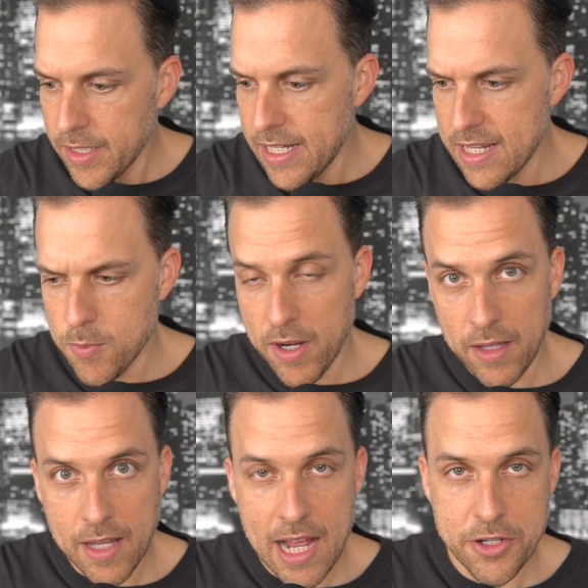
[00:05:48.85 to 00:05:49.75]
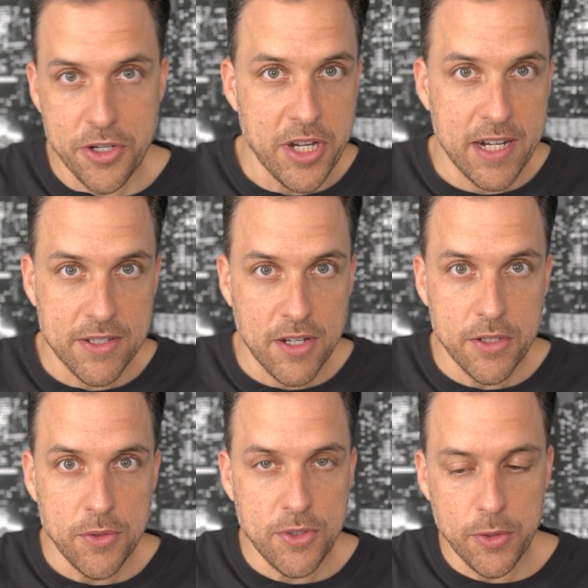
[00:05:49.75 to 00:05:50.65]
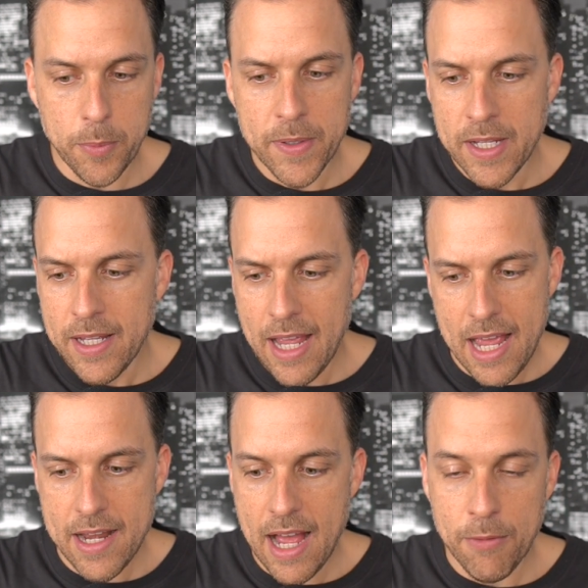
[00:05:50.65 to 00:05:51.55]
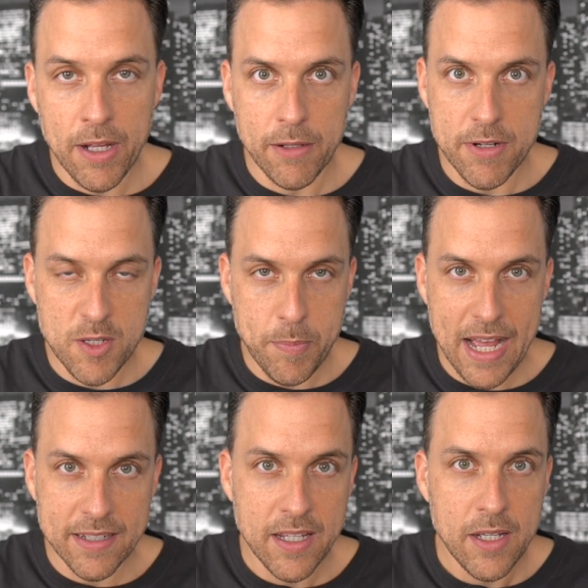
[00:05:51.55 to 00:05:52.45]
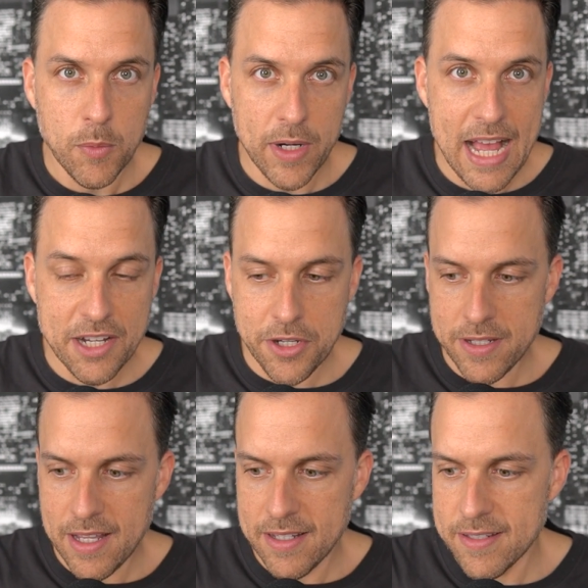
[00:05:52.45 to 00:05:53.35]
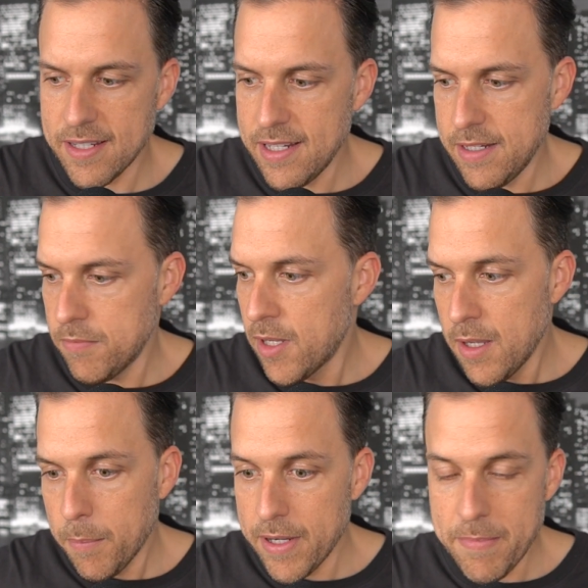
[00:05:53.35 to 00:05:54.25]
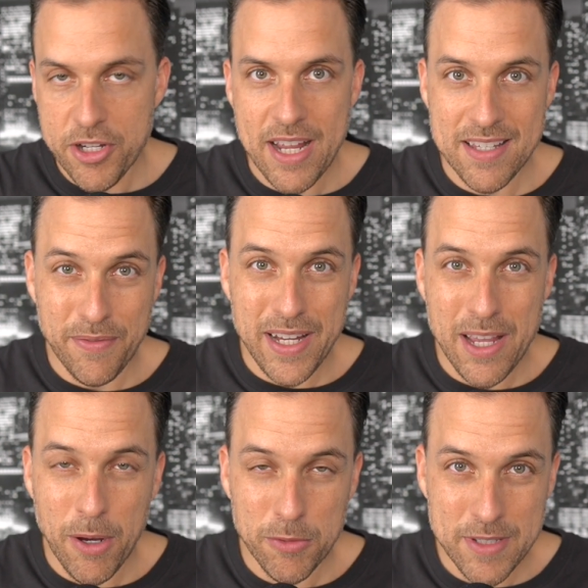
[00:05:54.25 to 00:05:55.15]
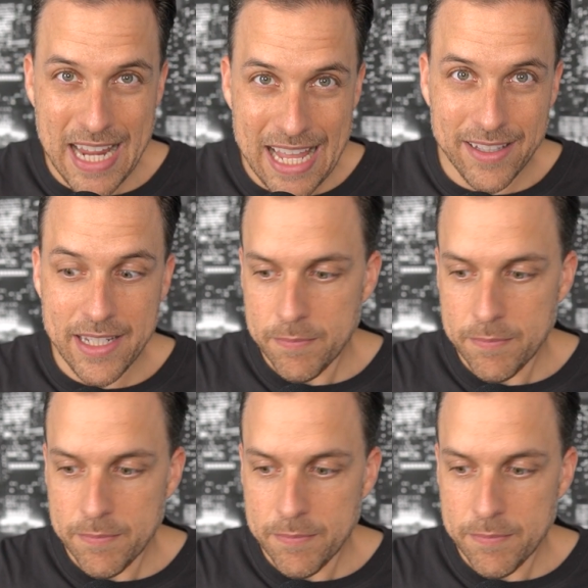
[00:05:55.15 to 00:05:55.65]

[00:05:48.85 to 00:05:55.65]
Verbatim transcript: He has one of the larger channels on YouTube and I really respect what Ashton does. He pretty much has a video out daily.